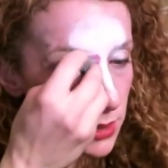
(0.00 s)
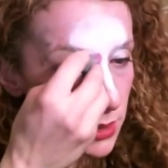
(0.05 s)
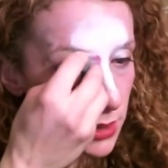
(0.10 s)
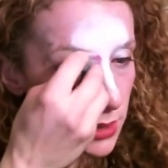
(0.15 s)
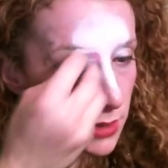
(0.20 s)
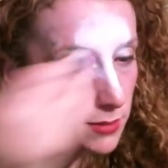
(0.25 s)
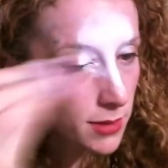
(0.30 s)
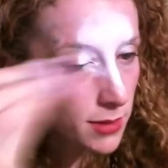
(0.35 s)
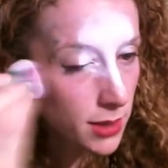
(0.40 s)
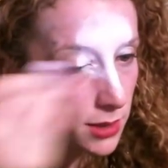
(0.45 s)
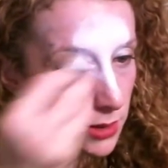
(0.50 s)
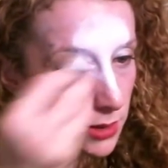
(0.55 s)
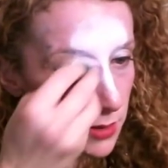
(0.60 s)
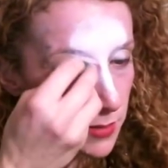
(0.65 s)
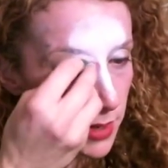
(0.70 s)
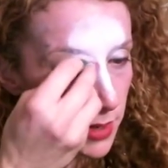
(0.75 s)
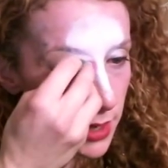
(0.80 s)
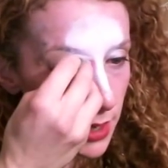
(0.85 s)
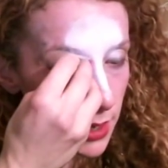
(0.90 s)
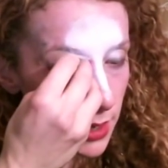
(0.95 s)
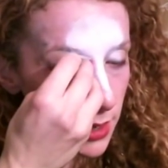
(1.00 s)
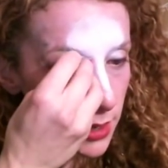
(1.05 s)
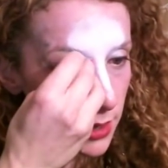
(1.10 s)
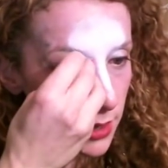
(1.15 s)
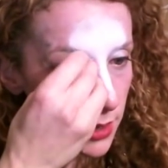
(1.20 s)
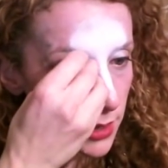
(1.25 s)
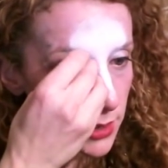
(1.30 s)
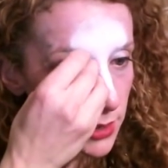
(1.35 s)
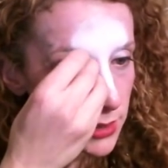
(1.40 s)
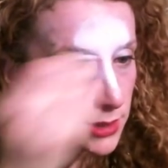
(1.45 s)
It's going to come under my
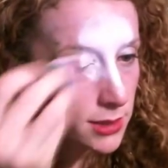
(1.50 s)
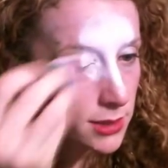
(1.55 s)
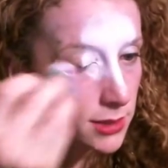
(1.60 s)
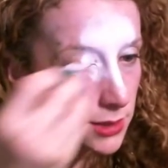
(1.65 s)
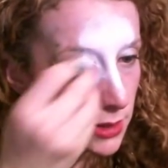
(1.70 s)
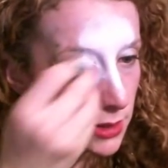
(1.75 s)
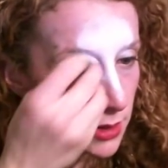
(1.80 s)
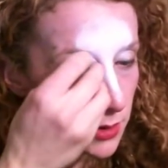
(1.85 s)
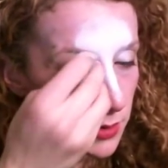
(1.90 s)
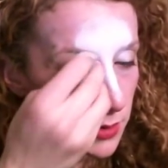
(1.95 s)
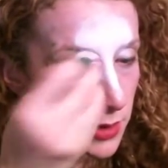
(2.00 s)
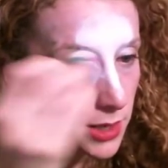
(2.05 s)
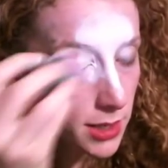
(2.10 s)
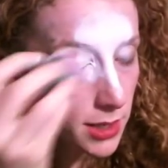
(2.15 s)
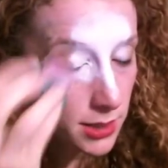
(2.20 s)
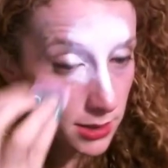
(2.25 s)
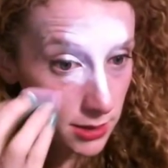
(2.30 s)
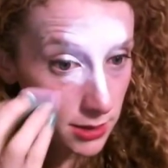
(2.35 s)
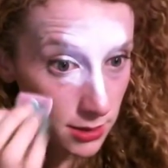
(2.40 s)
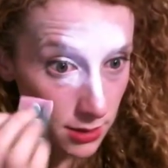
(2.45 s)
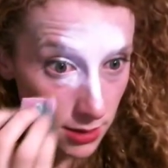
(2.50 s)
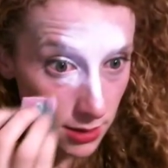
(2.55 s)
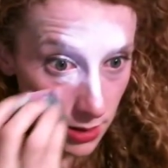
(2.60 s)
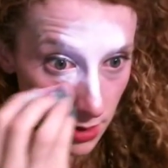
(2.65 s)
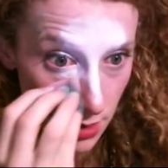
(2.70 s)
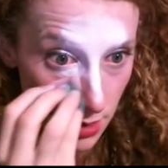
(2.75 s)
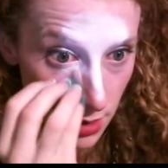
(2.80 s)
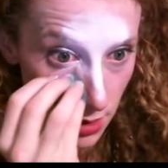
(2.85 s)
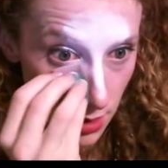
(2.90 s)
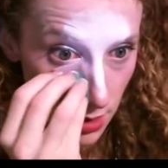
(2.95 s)
eyes, into the crease,
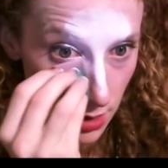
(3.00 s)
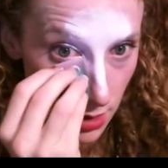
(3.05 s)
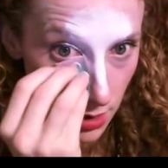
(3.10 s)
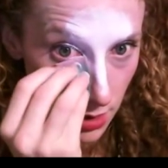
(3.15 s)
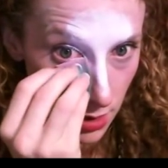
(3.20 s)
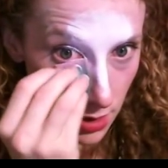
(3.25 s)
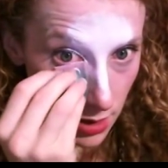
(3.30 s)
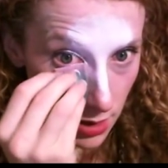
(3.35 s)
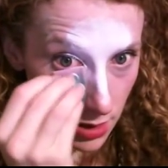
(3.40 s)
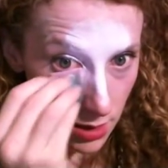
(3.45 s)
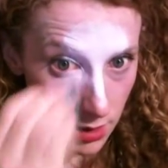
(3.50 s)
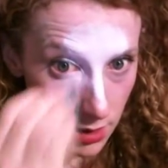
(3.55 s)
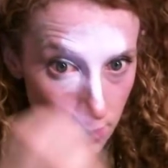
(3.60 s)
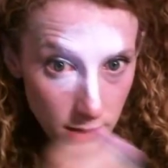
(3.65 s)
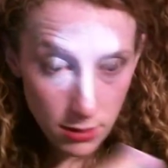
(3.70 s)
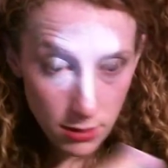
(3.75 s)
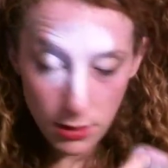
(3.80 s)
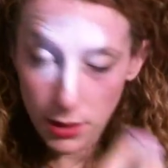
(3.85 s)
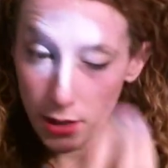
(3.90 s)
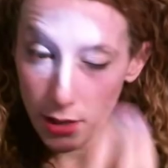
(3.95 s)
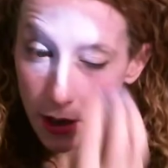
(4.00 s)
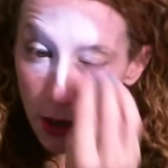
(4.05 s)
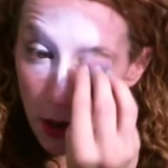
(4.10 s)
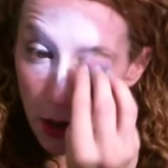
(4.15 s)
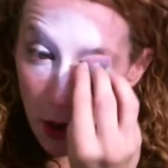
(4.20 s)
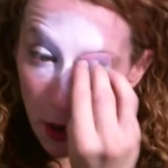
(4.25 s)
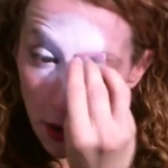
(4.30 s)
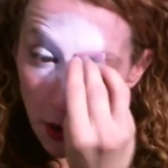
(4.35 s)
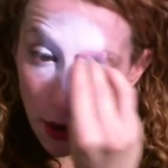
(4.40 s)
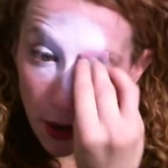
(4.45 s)
under
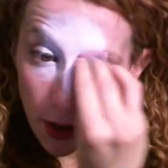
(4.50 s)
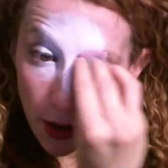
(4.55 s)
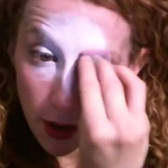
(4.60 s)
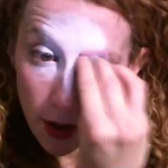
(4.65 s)
here,